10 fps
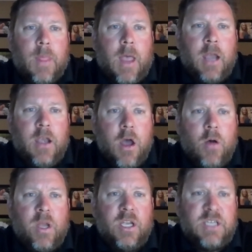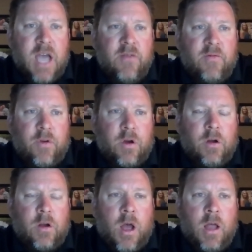I know in
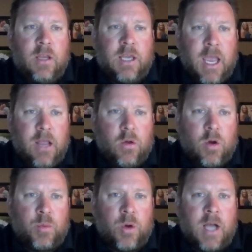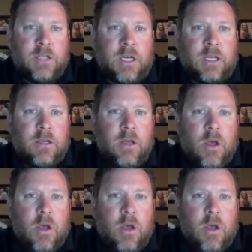Denver on the Gaylord project,